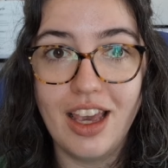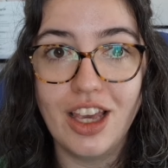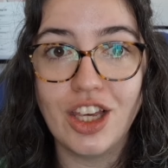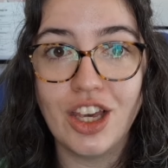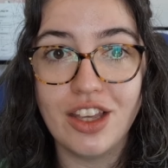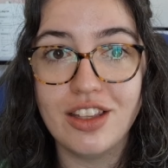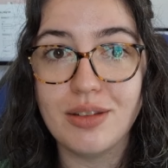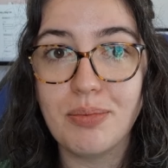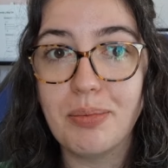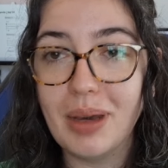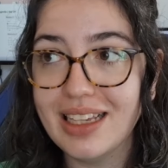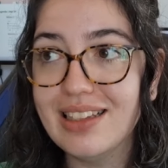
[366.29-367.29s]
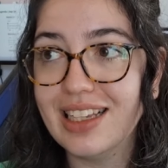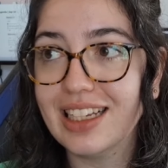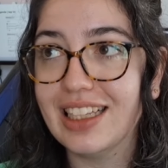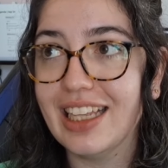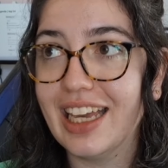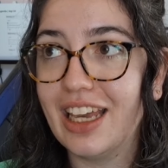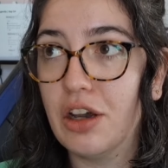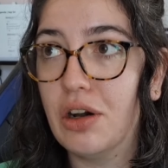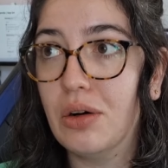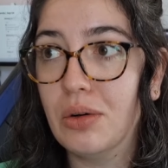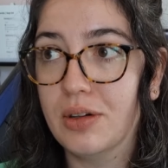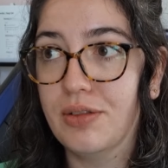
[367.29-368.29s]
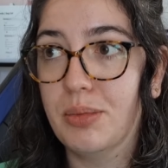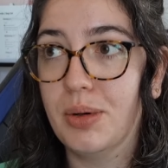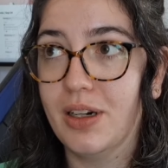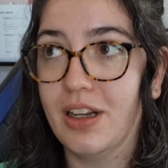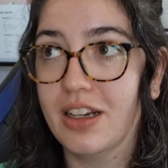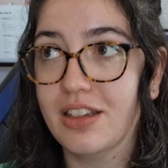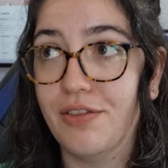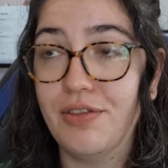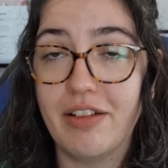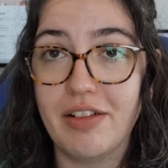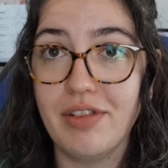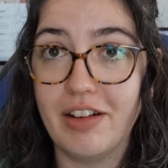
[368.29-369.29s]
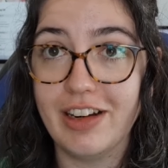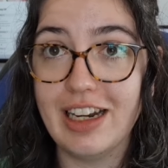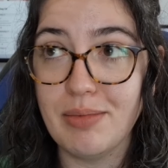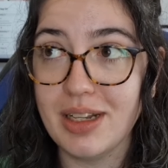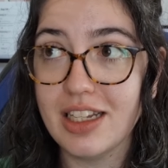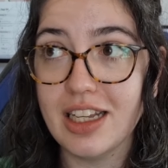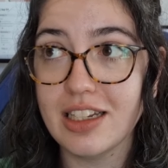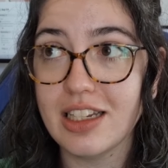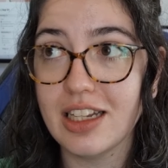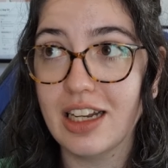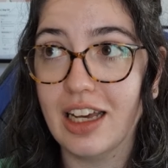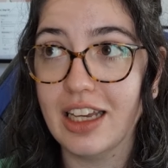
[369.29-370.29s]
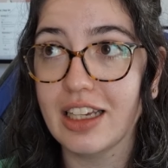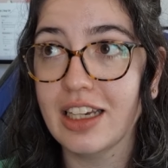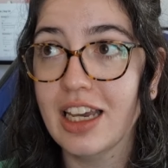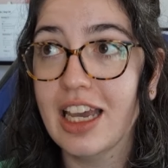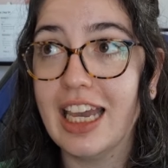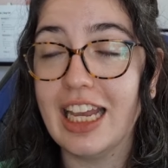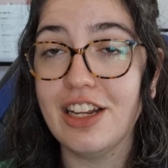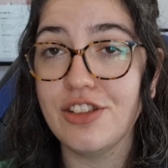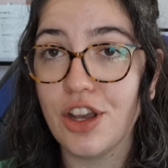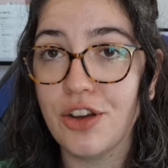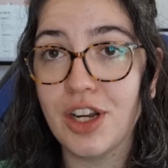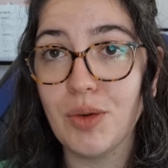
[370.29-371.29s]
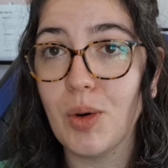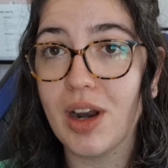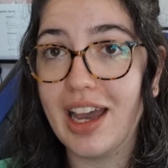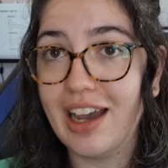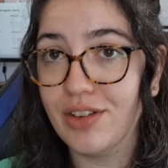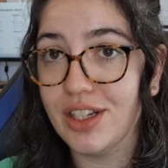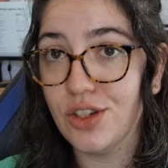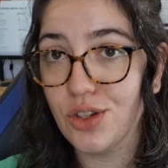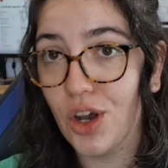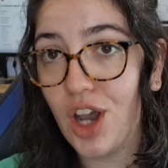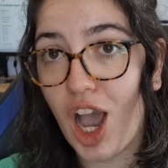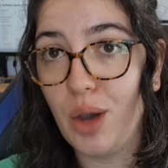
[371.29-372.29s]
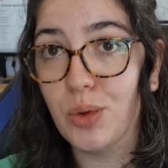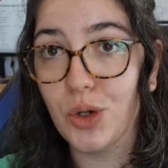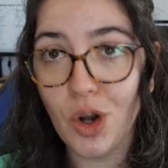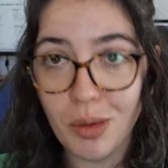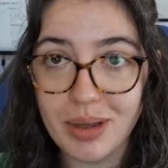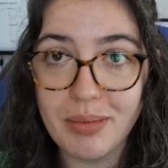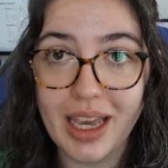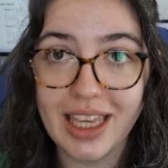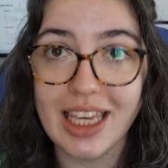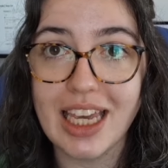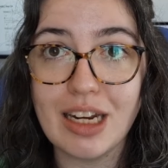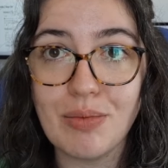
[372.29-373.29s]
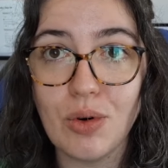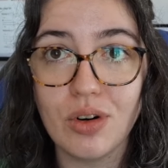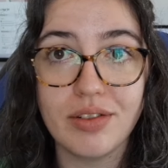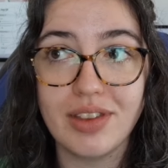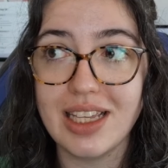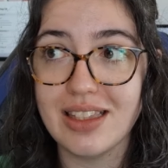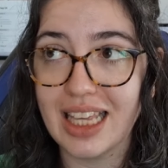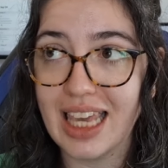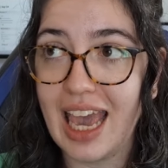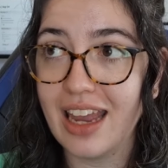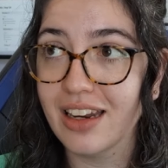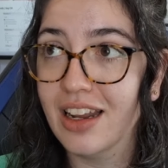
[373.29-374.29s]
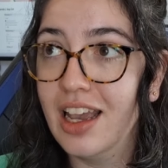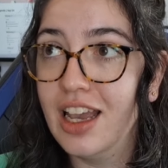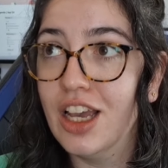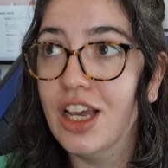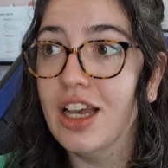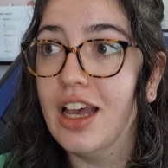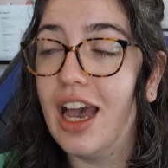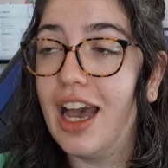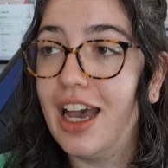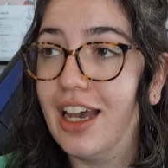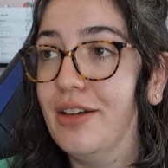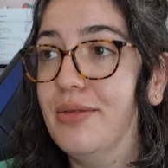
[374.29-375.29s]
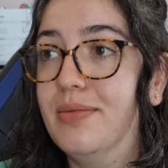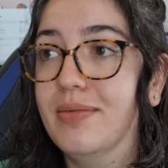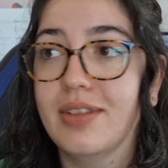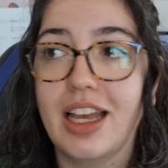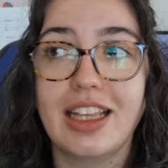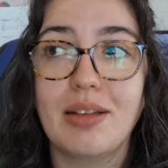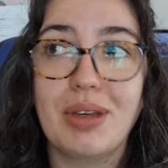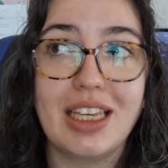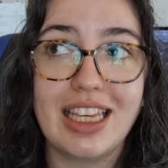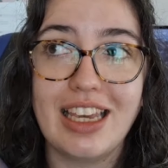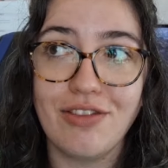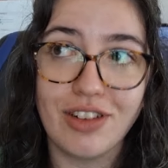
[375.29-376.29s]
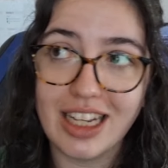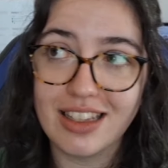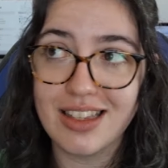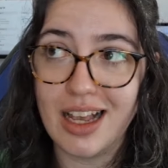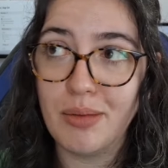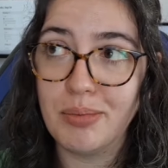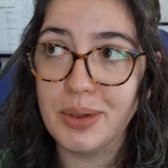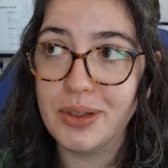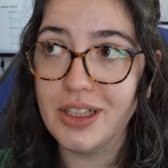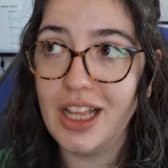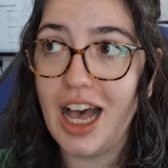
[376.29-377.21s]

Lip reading: Because basically all of the products are very, very limited. Like, it is only what I have in stock. I will not be making any more of these again. Give an example.